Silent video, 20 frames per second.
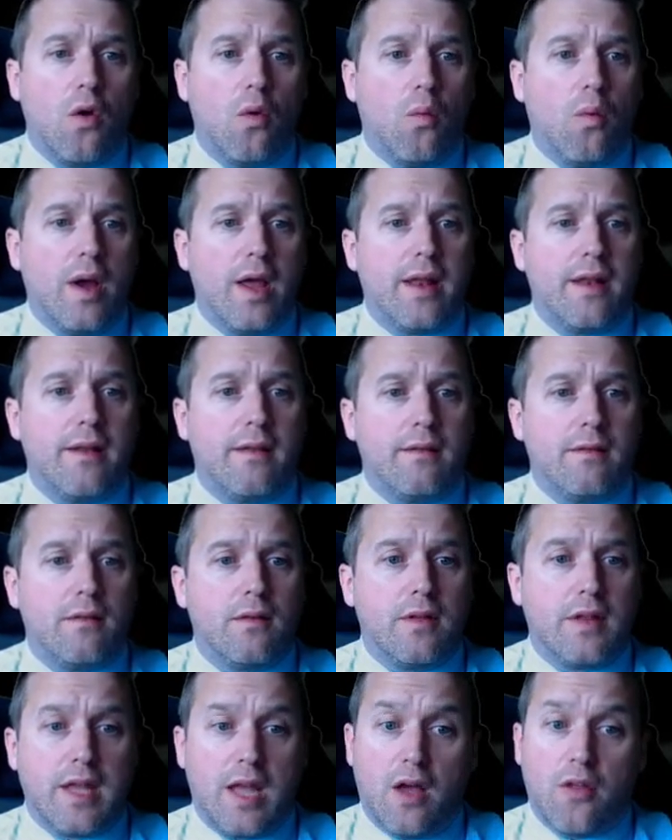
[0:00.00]
When
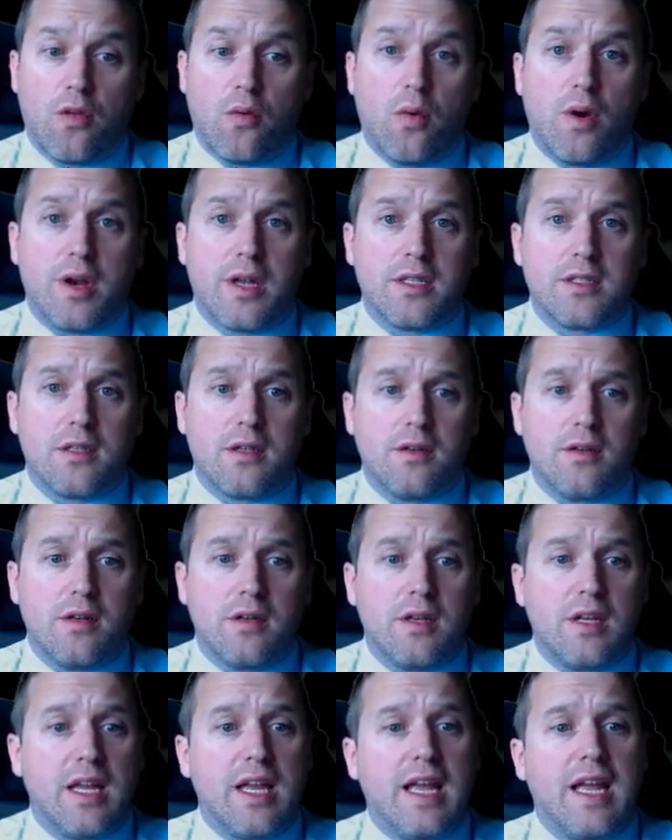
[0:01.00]
the other one is on,
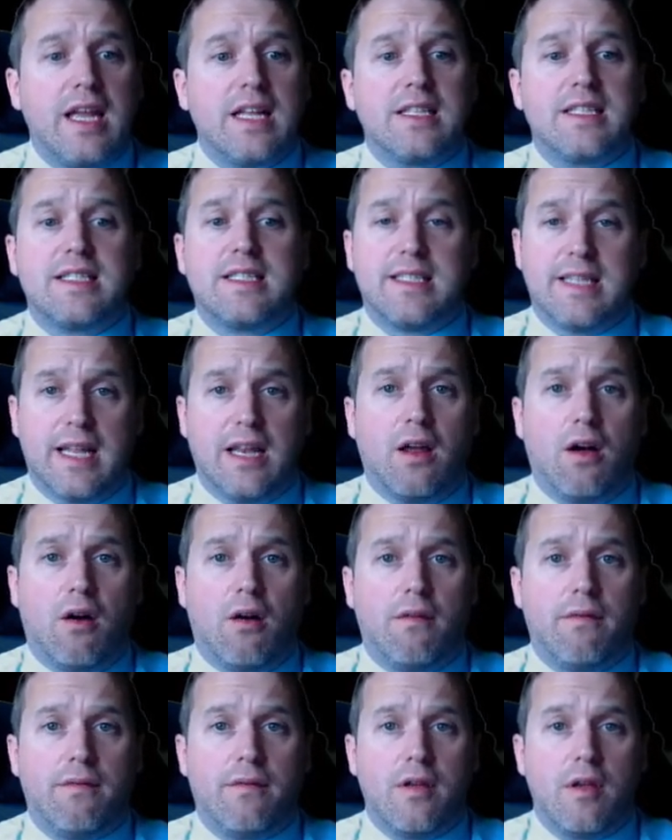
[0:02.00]
it's still
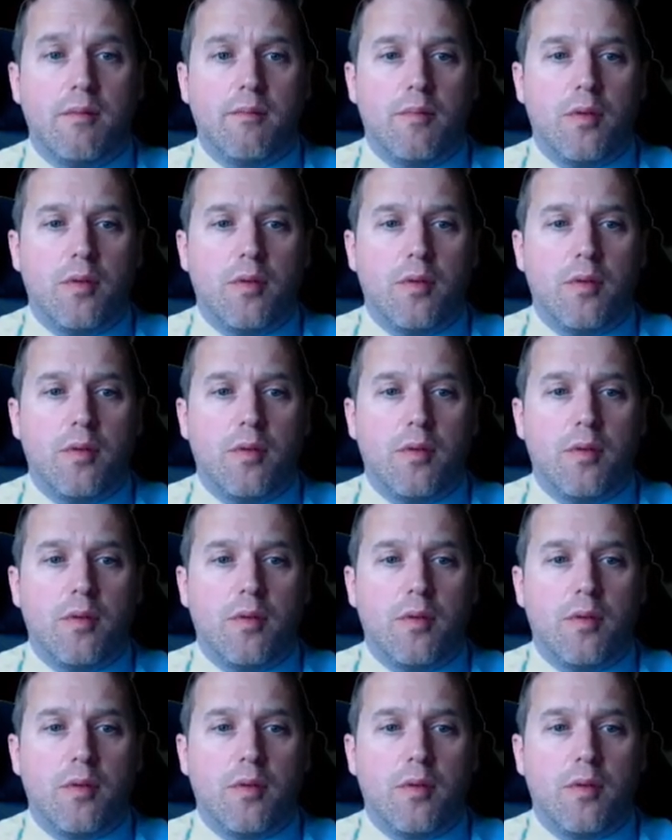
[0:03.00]
off.